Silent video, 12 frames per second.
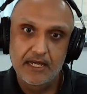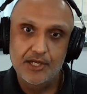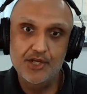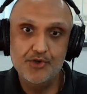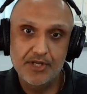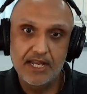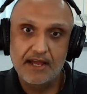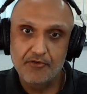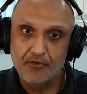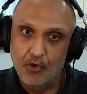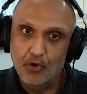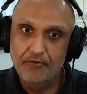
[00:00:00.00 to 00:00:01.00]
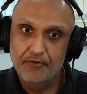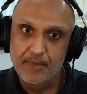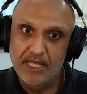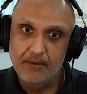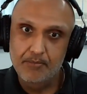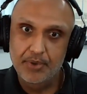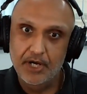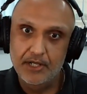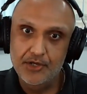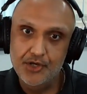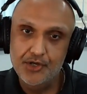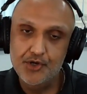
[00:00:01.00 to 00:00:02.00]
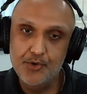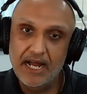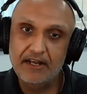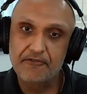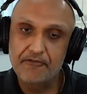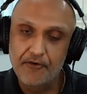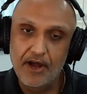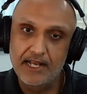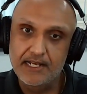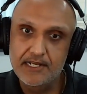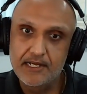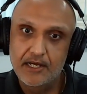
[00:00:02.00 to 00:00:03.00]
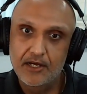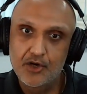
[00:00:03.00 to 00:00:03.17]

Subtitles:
You didn't have a role for me, but you had a friend